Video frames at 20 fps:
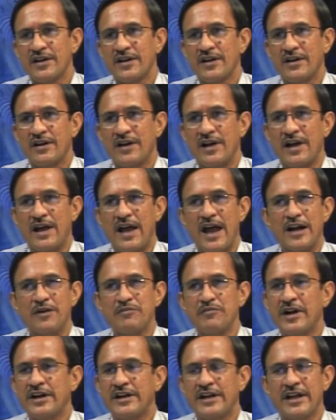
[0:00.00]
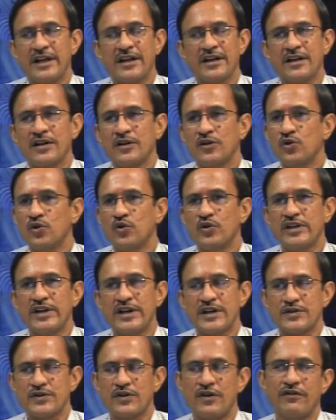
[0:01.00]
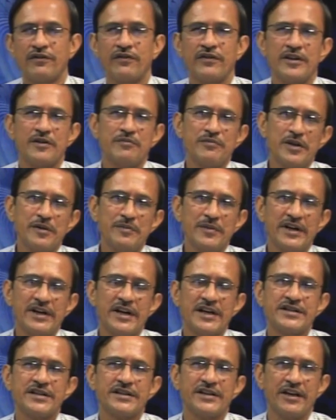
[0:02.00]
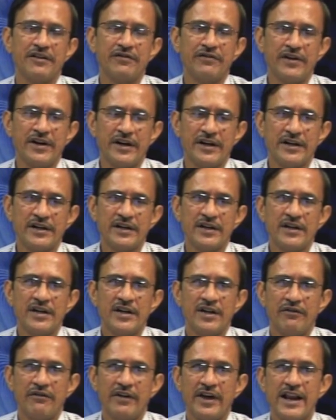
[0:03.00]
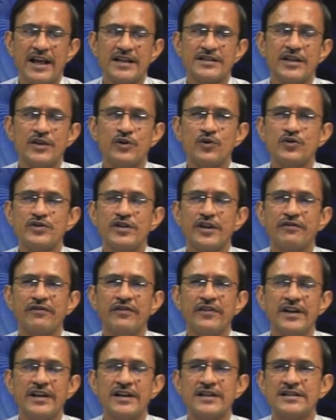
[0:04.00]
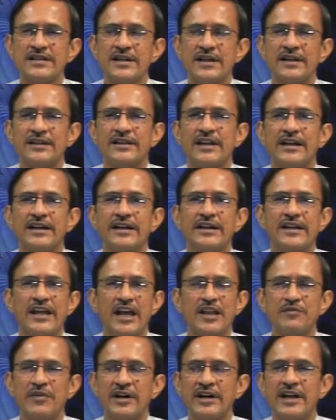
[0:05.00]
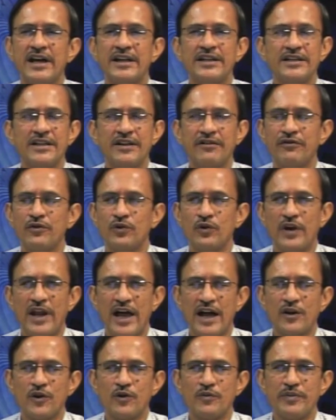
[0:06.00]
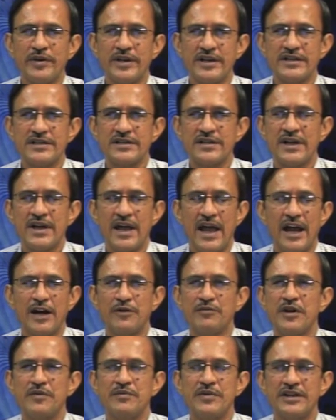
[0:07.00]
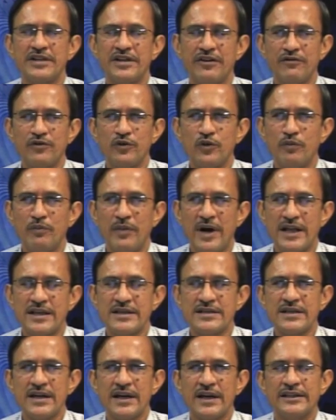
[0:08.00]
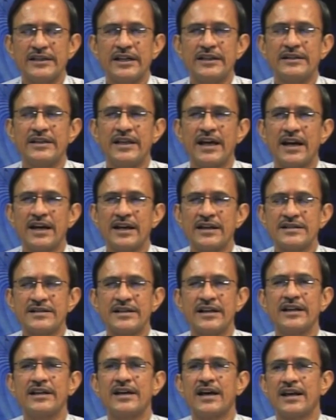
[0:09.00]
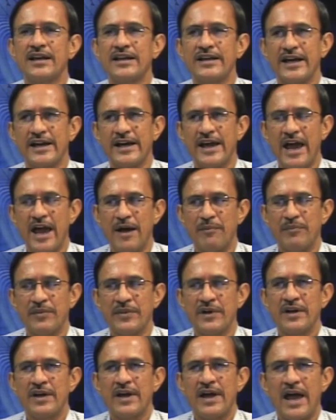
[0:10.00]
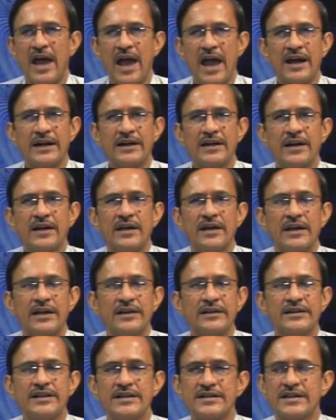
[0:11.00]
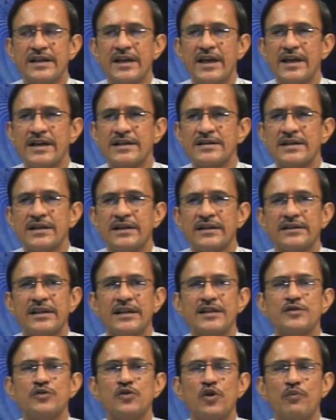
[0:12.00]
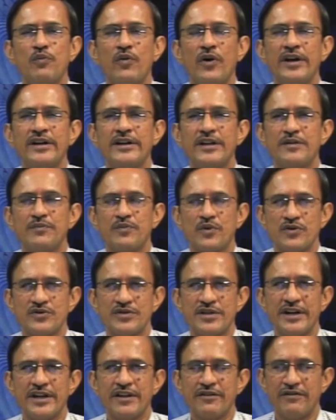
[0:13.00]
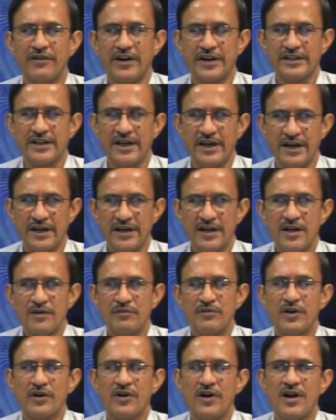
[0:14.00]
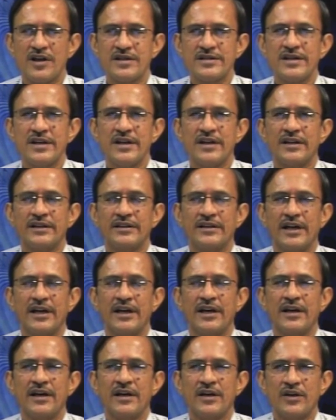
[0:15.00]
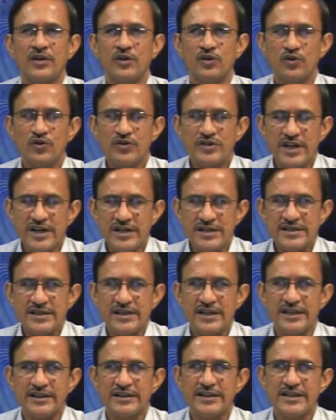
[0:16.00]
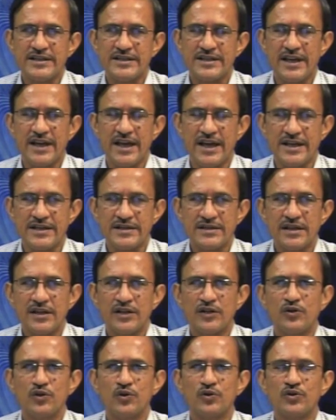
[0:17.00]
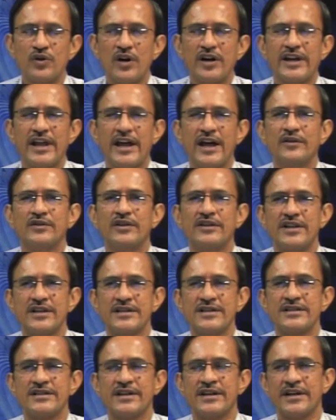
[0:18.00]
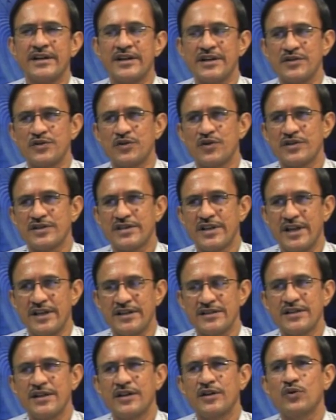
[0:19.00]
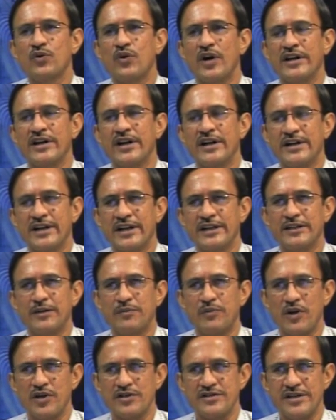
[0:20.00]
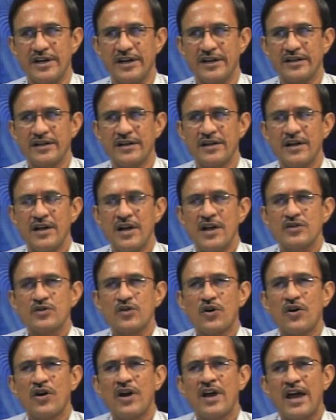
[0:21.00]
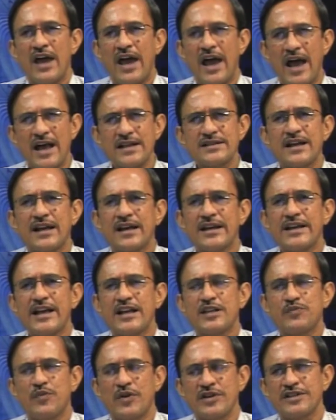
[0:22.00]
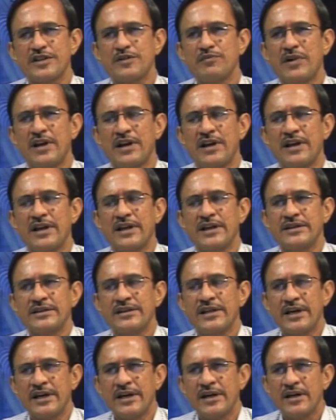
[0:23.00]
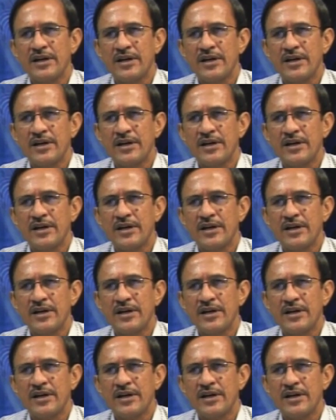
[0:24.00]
and may take 2 years of implementation effort, whereas the user feels that it can be done in a few lakh rupees and maybe in a few months, then there is clearly a gap. And in this case, there is no point in proceeding further because the users in this case do not have the necessary resources to undertake the project. So as early as possible in the